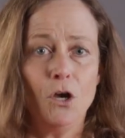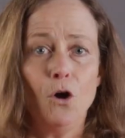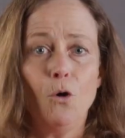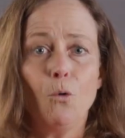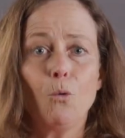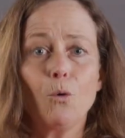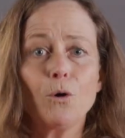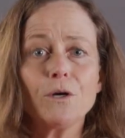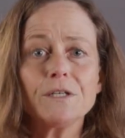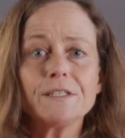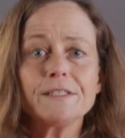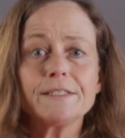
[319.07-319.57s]

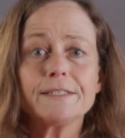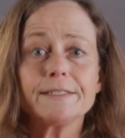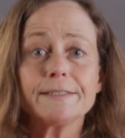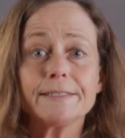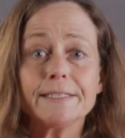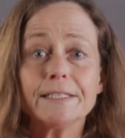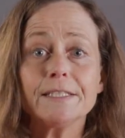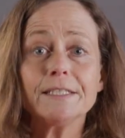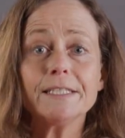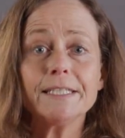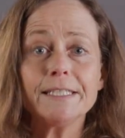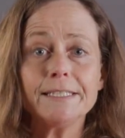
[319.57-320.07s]
We're
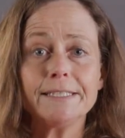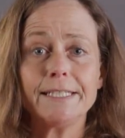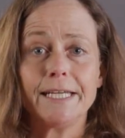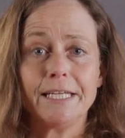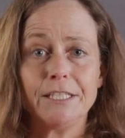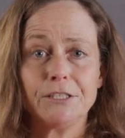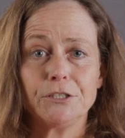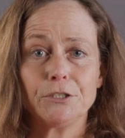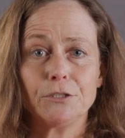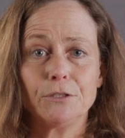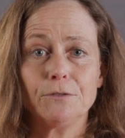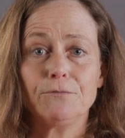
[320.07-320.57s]
still in
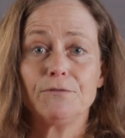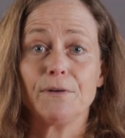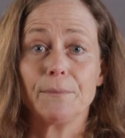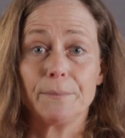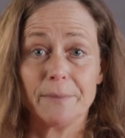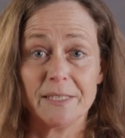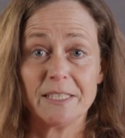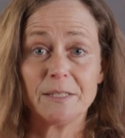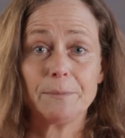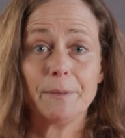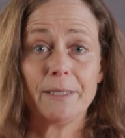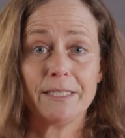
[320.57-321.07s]
danger from
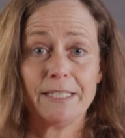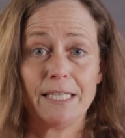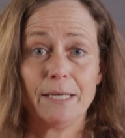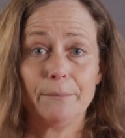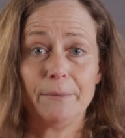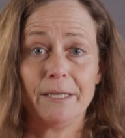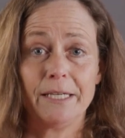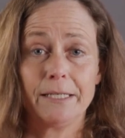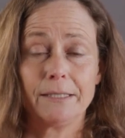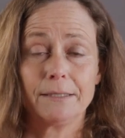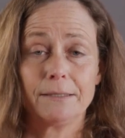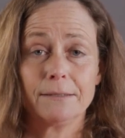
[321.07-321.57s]
this
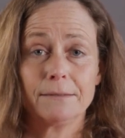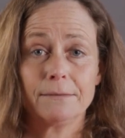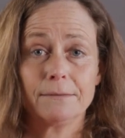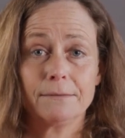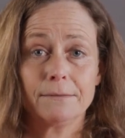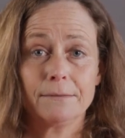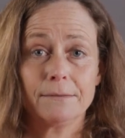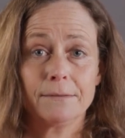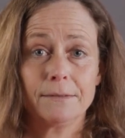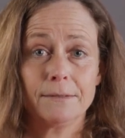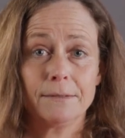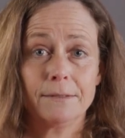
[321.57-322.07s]
pandemic
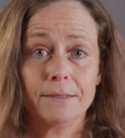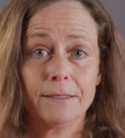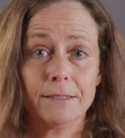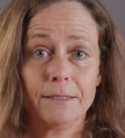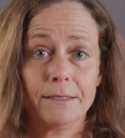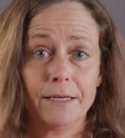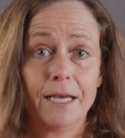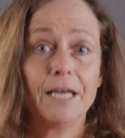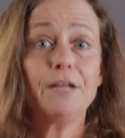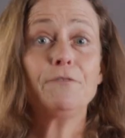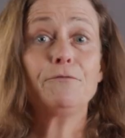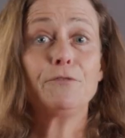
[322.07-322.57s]

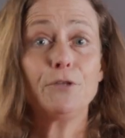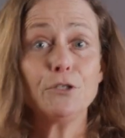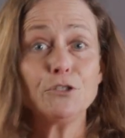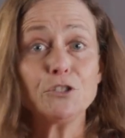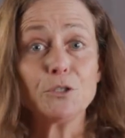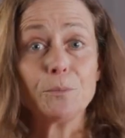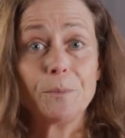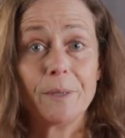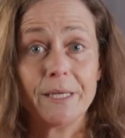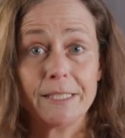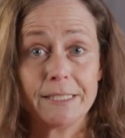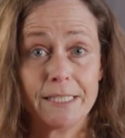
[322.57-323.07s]
and
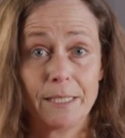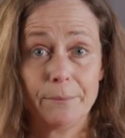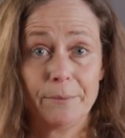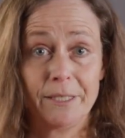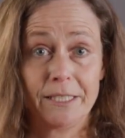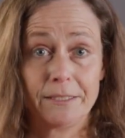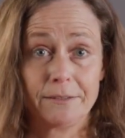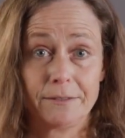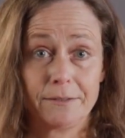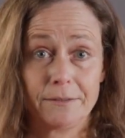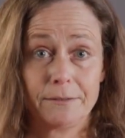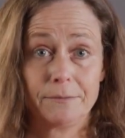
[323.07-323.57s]
future
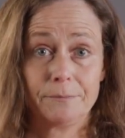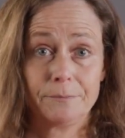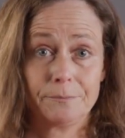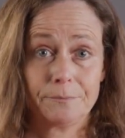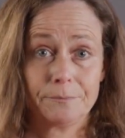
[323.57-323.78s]
pandemics.